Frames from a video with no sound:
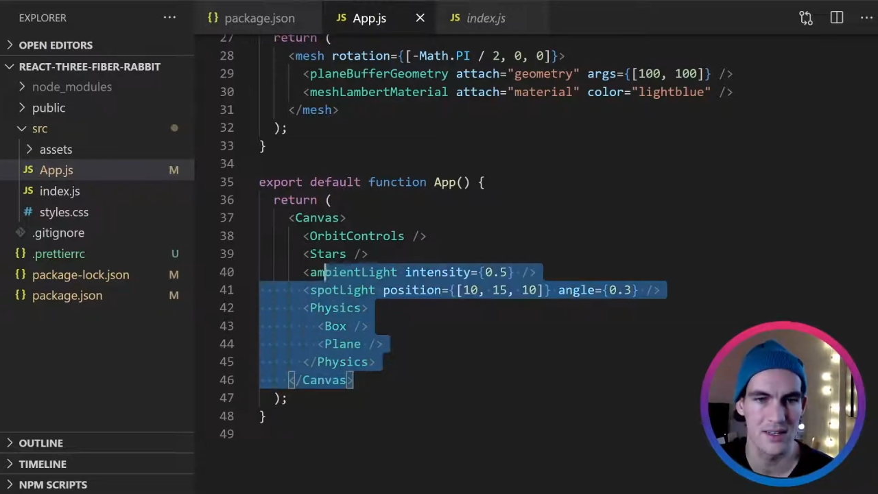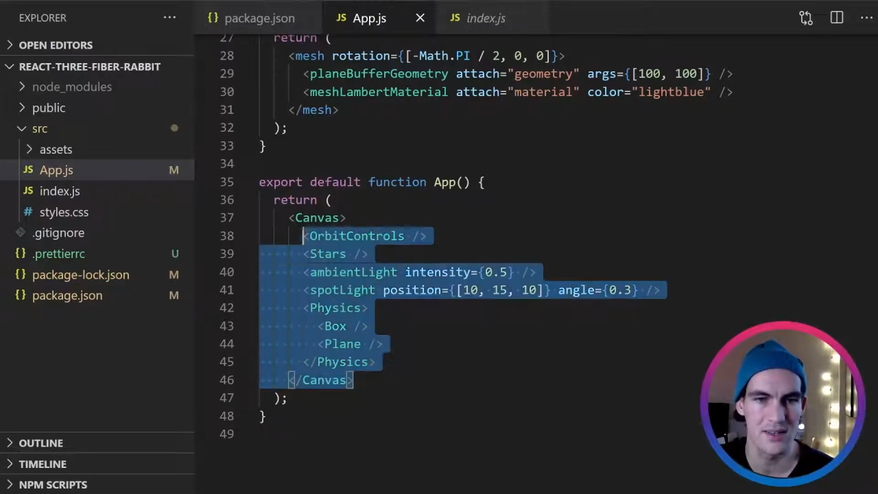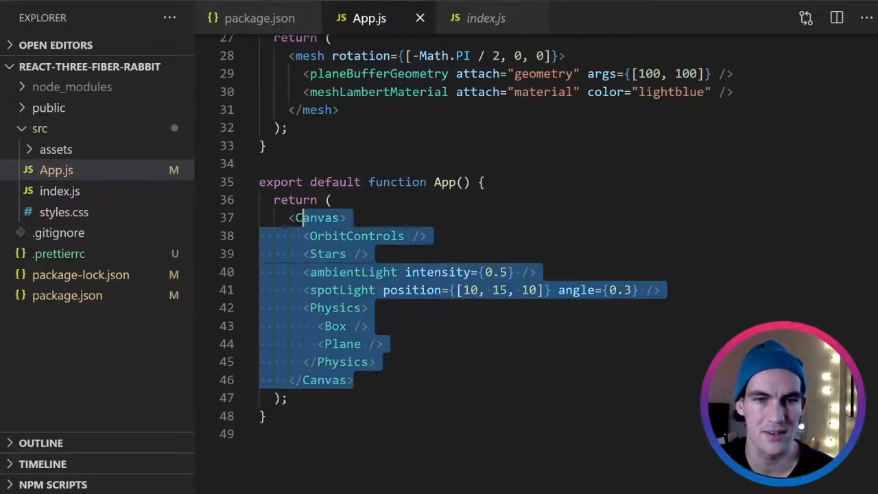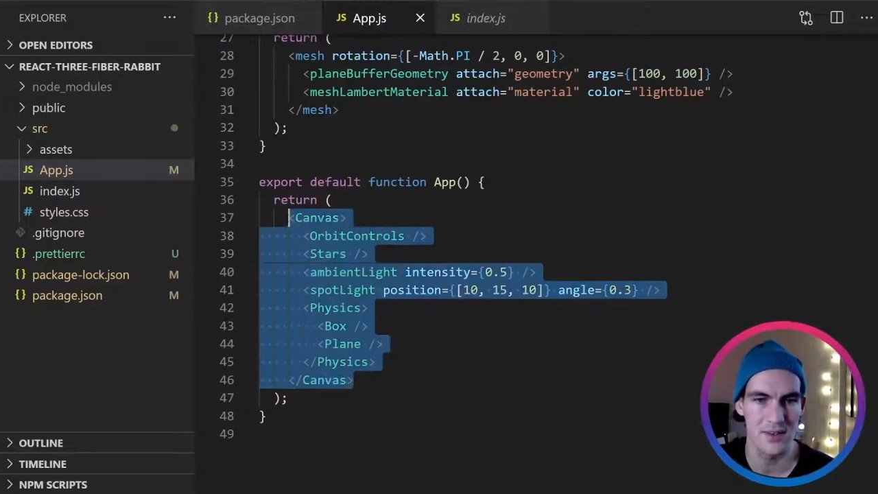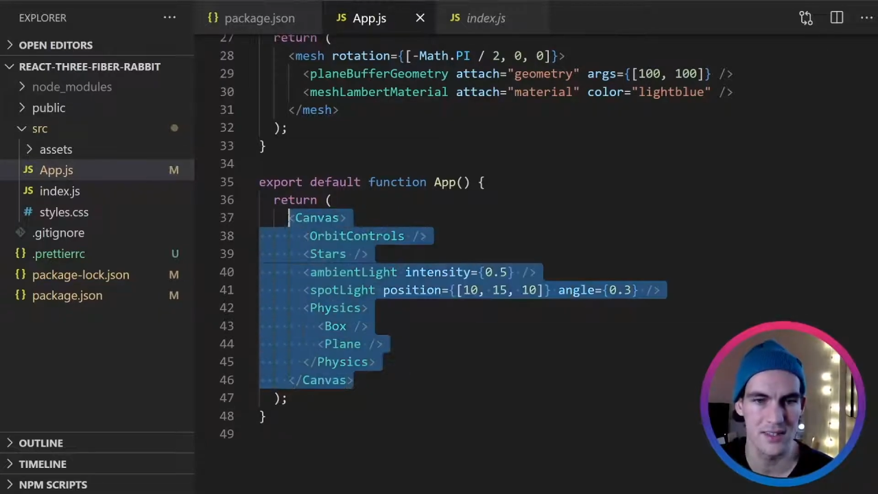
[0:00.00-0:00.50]

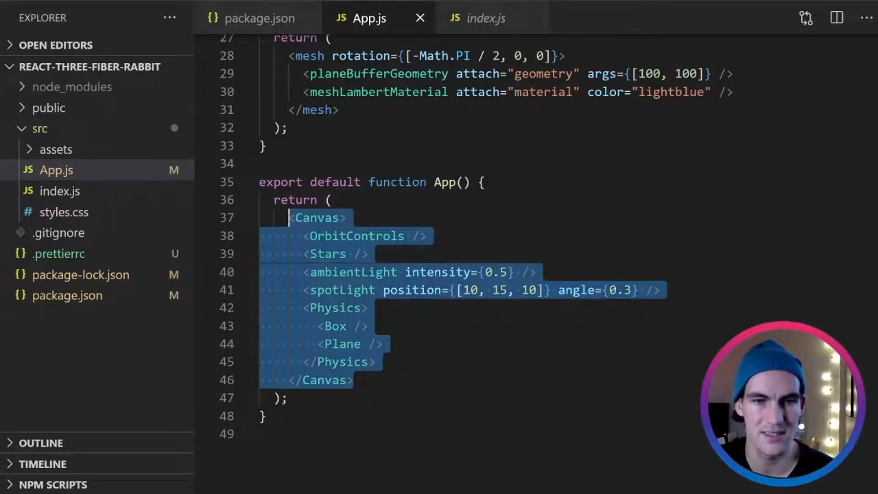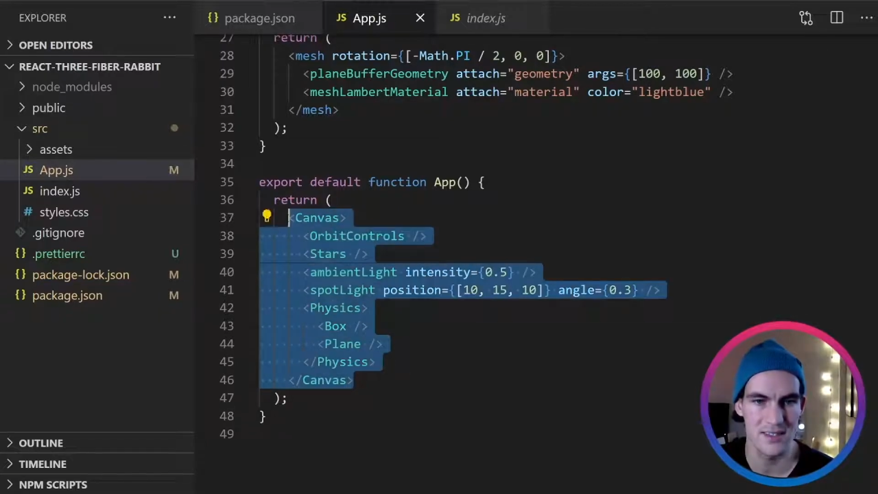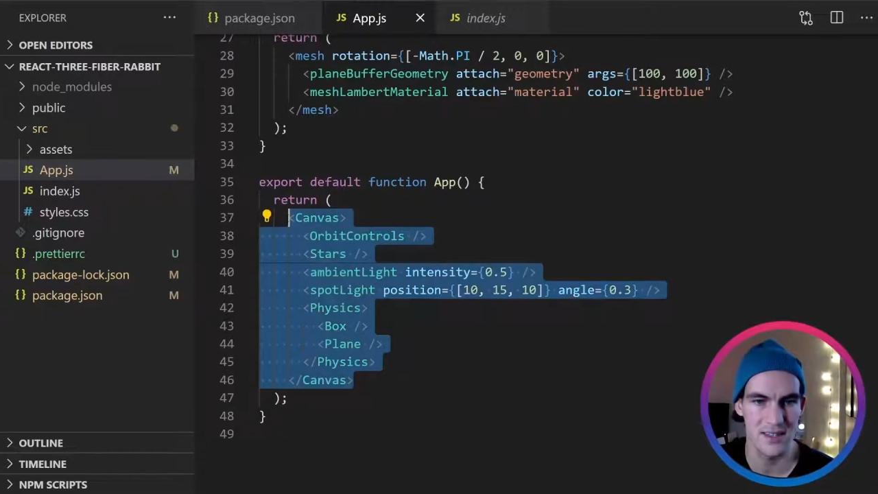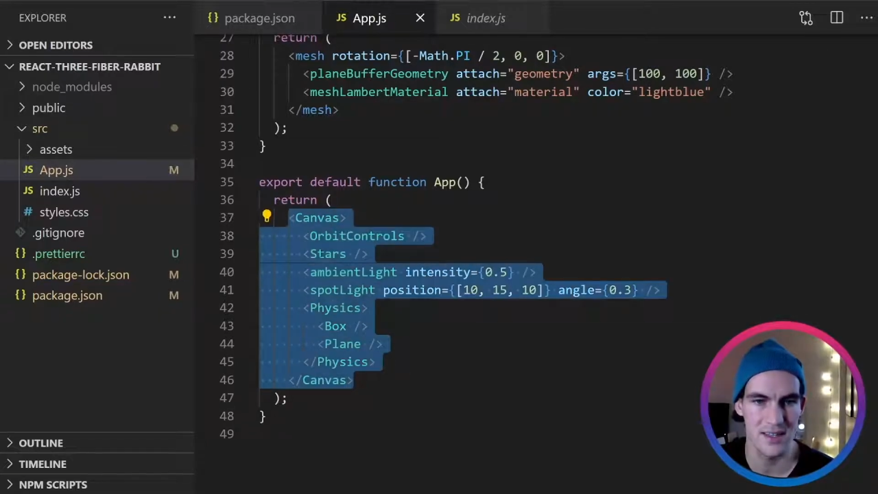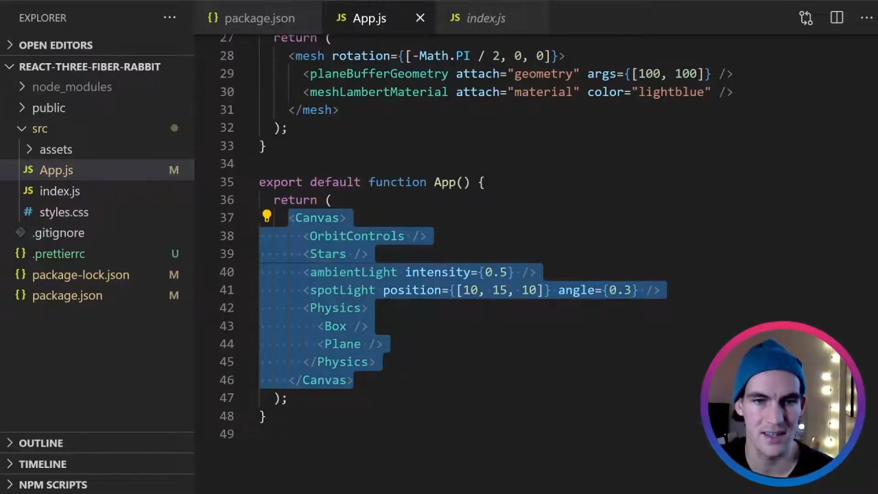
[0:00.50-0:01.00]
So
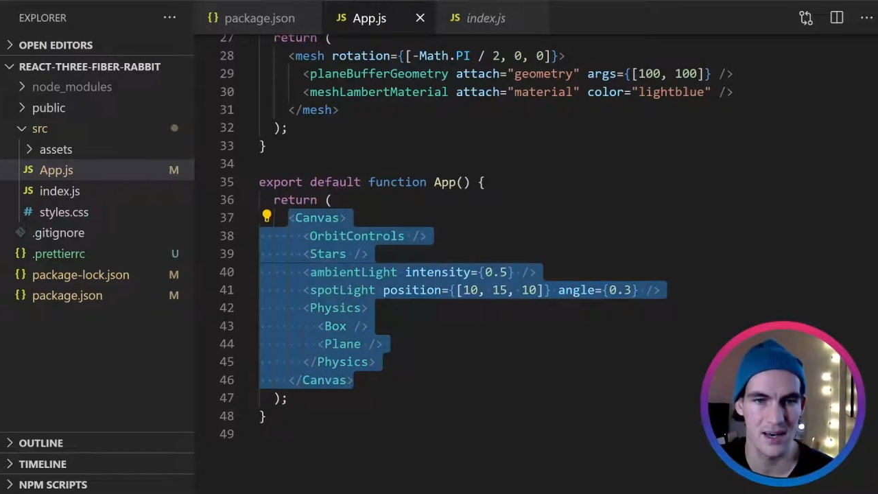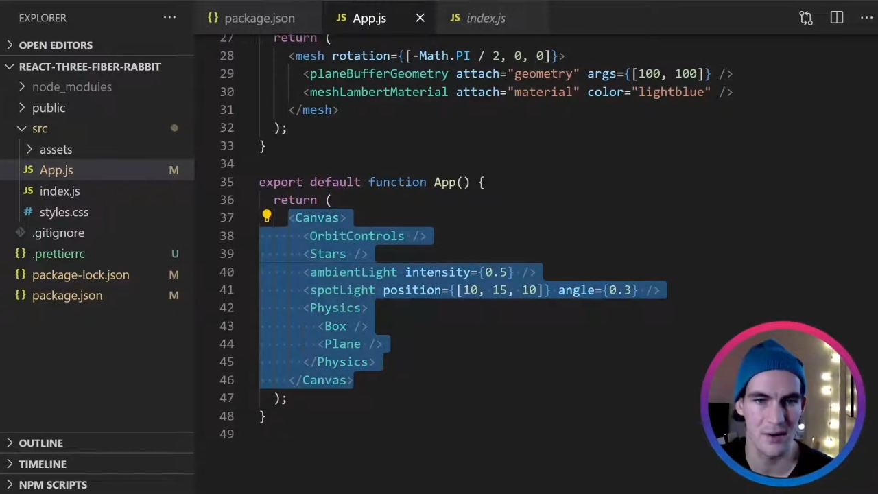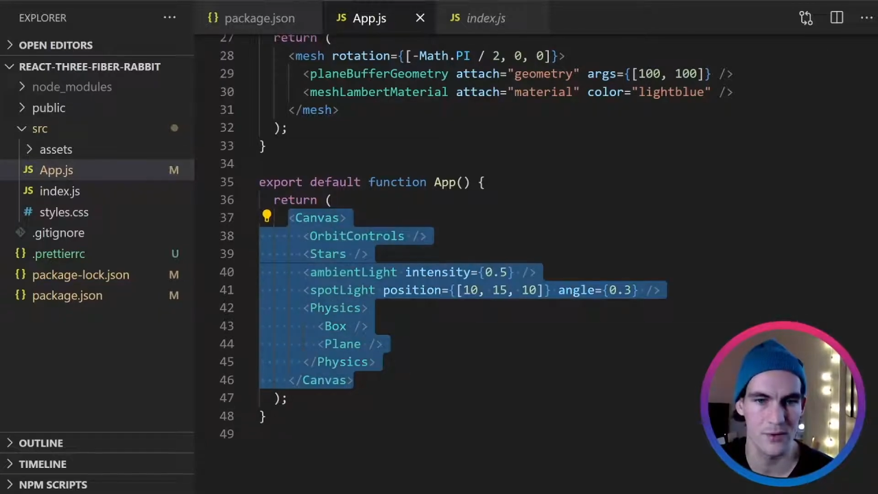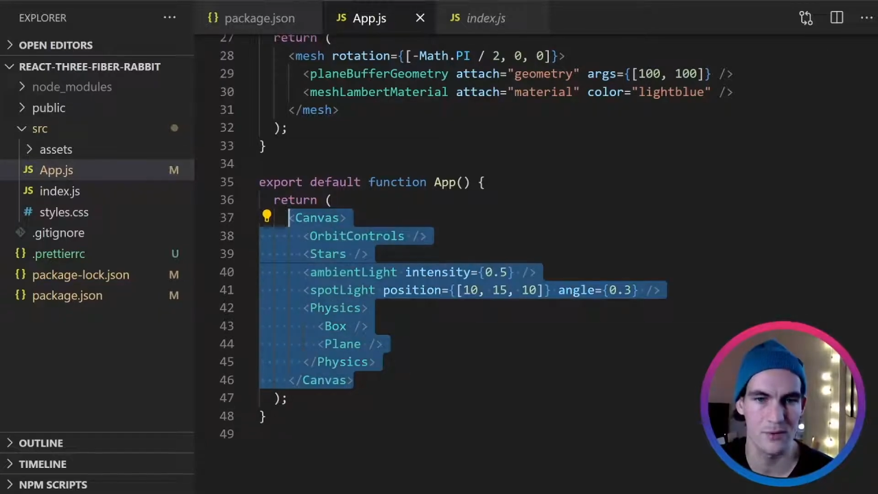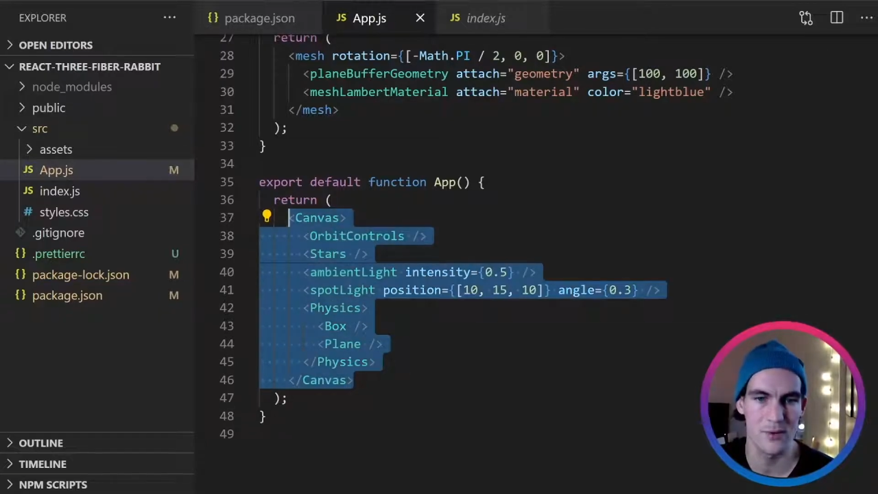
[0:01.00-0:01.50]
this
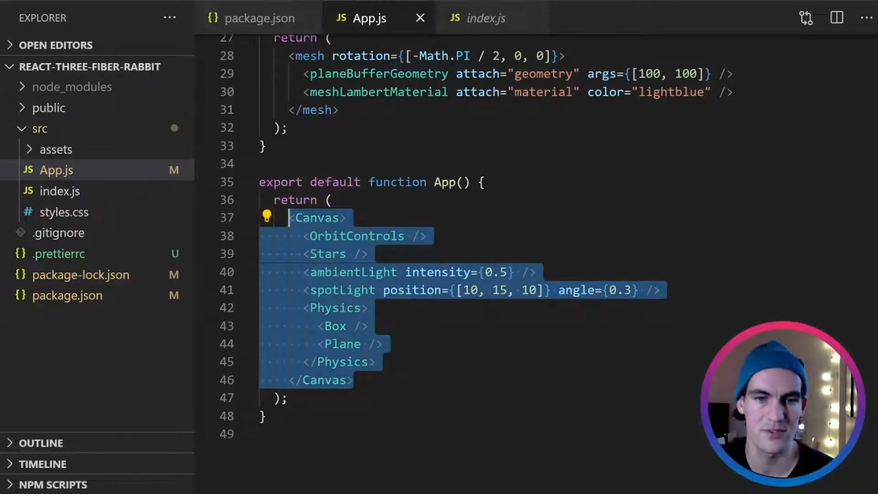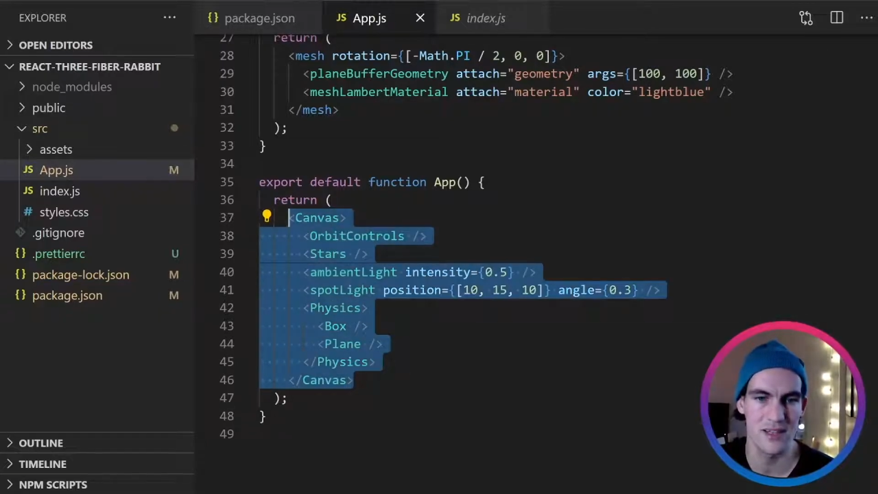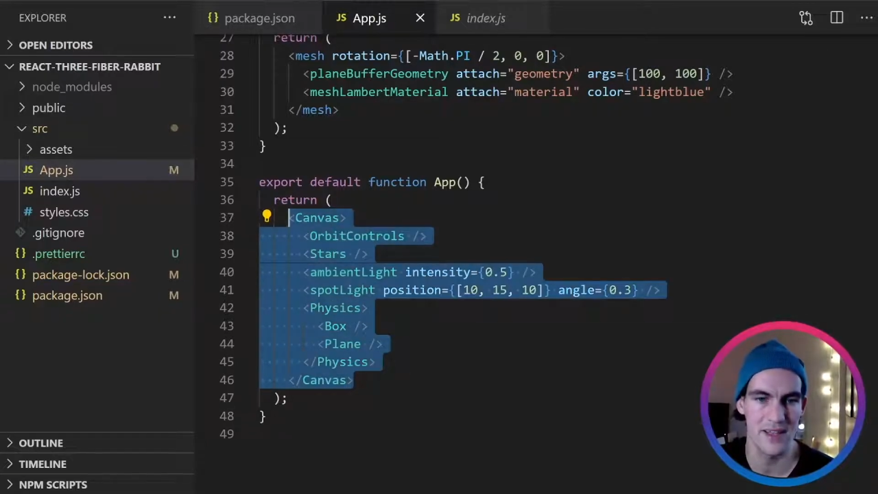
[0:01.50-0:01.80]
outermost